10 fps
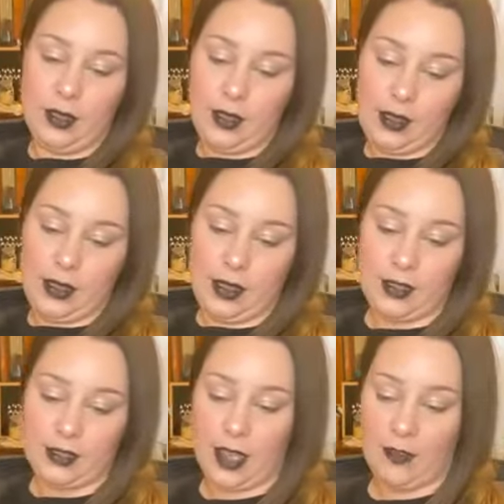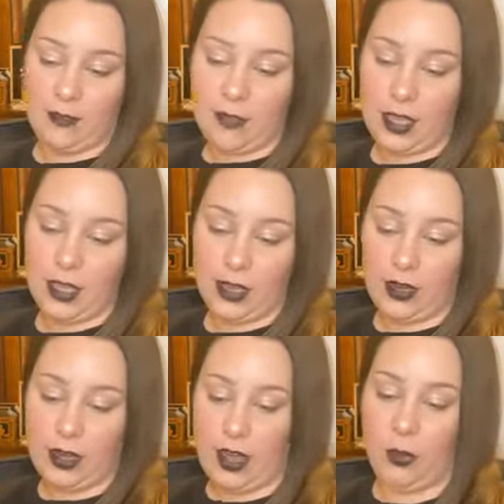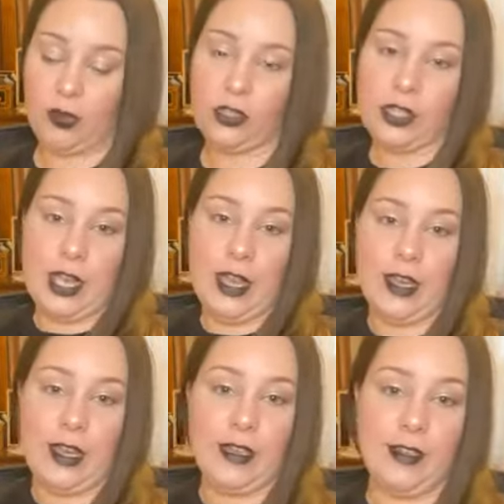because I figured I would just kind of